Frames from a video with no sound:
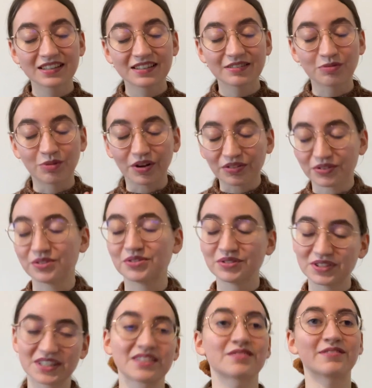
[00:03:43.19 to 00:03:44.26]
want to do
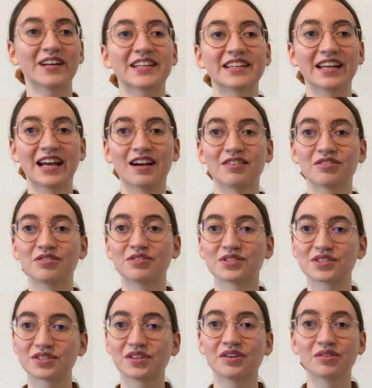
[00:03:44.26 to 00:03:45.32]
this right now,
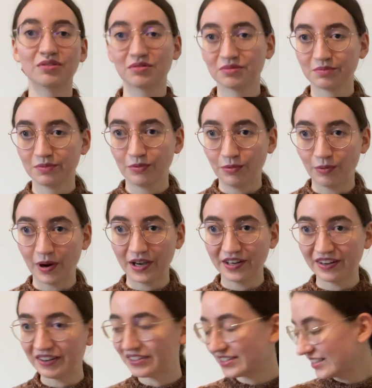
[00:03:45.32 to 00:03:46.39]
so why
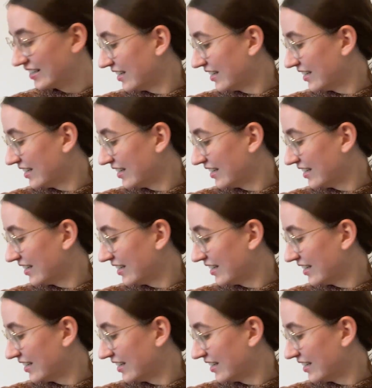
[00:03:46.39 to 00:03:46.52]
not?